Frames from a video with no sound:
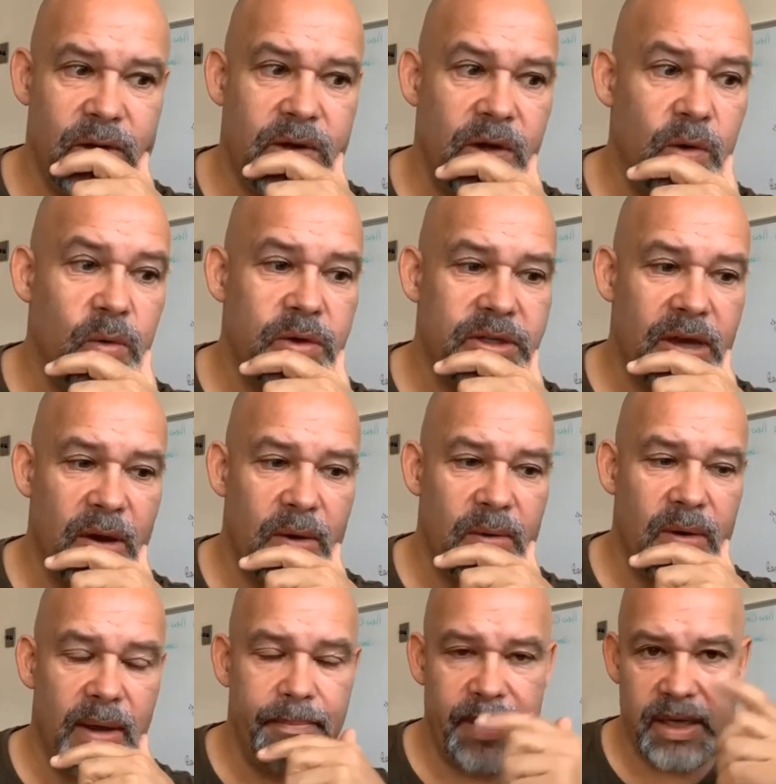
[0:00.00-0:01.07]
You can
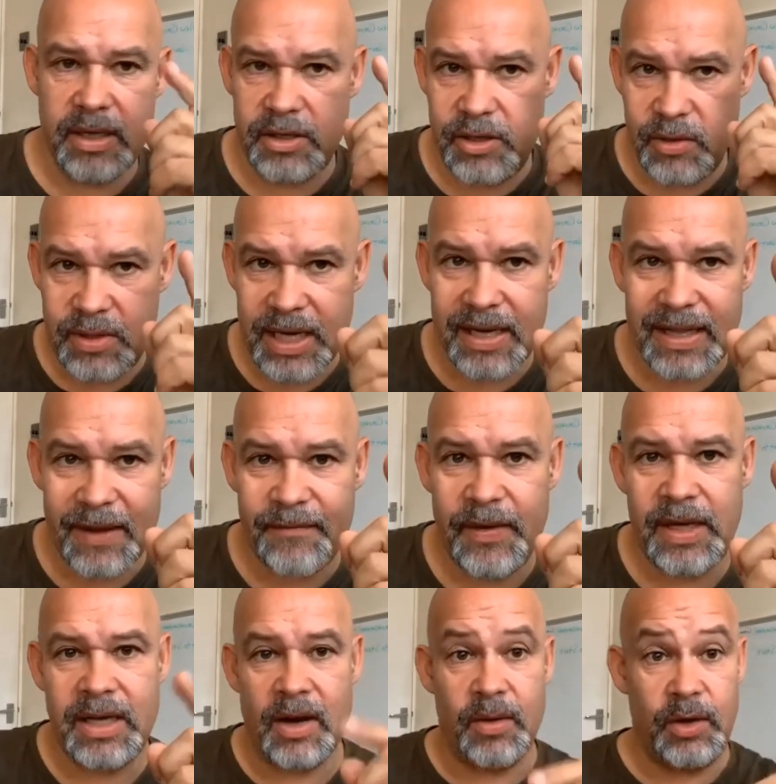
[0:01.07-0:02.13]
also, because you take that
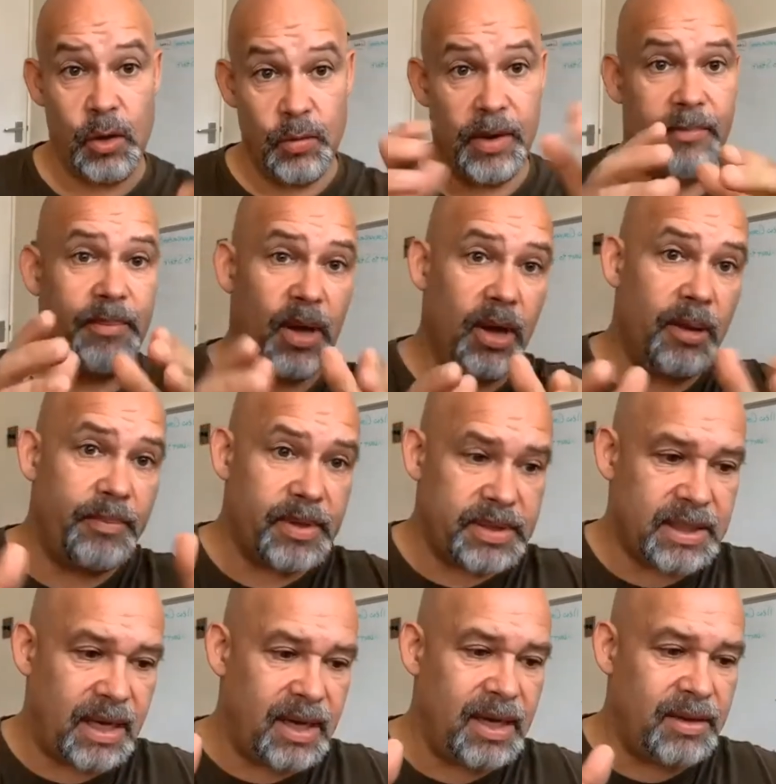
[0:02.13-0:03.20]
video and you
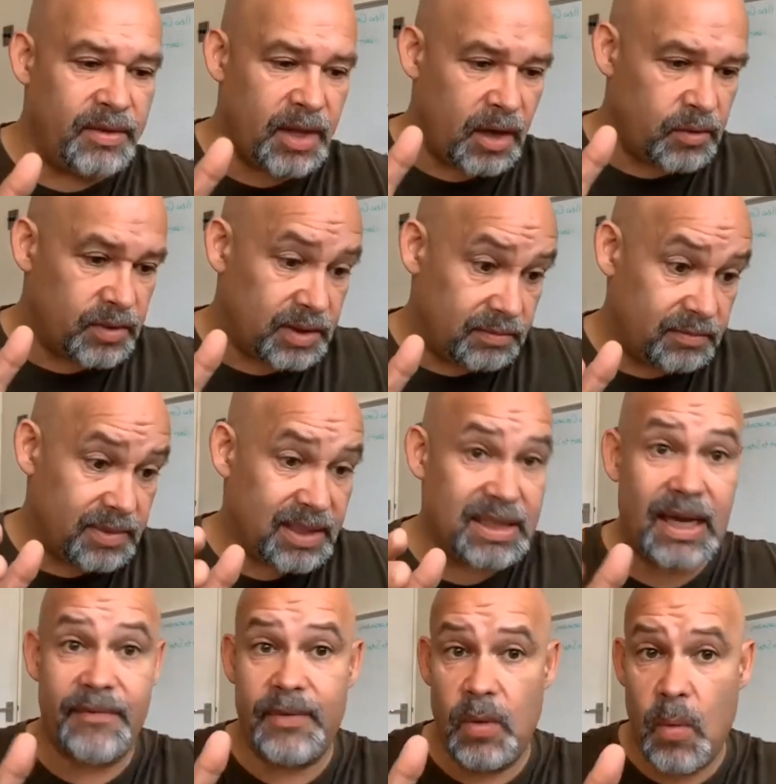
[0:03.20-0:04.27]
repurpose it in those
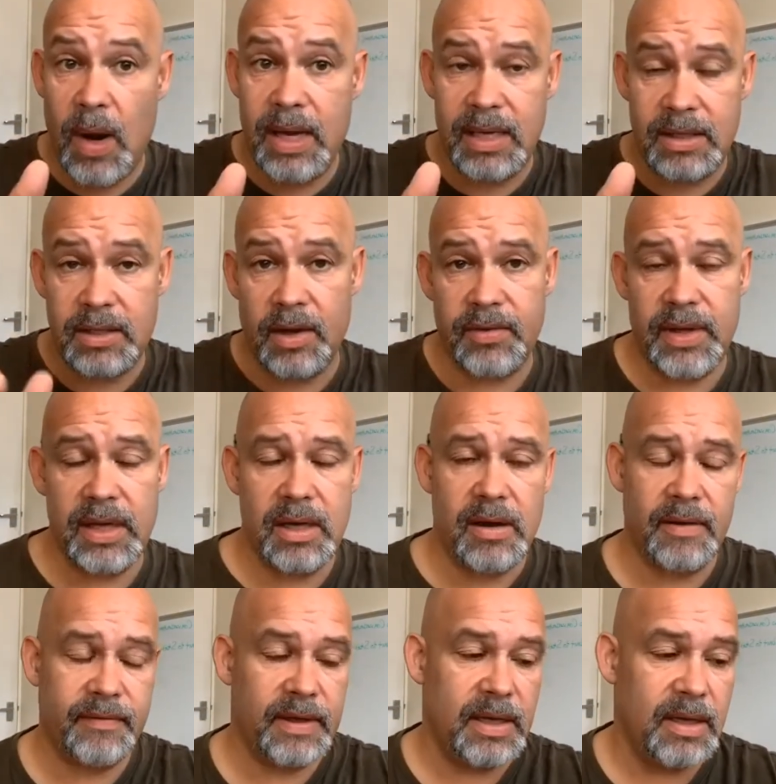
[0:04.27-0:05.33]
7 ways I think
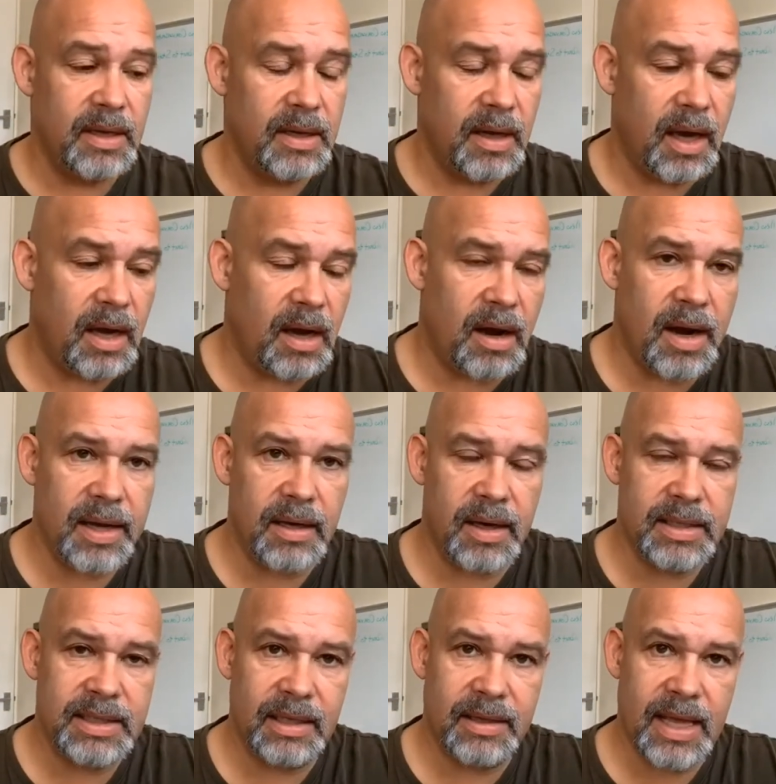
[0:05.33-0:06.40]
I've
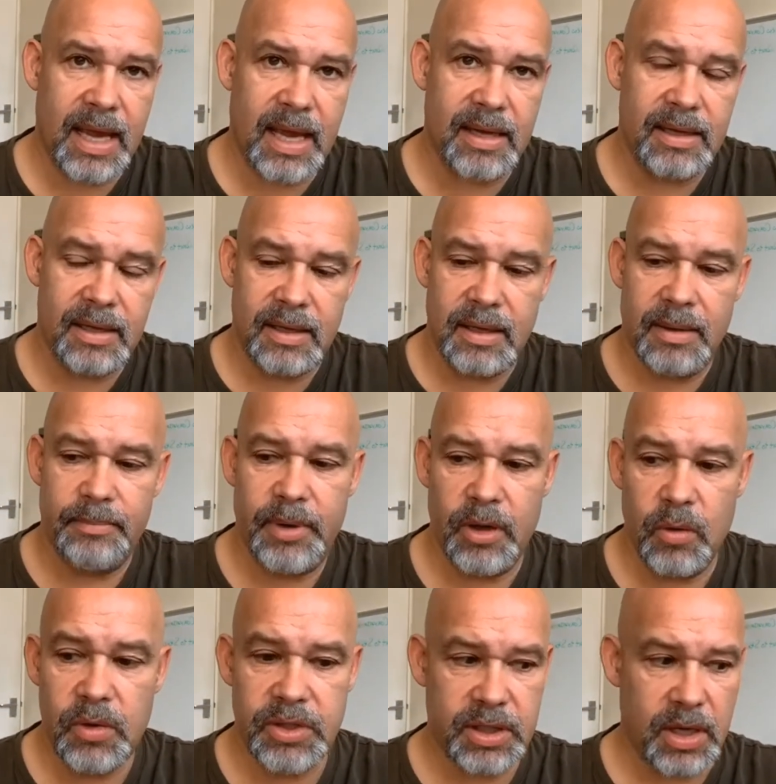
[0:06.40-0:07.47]
highlighted there, but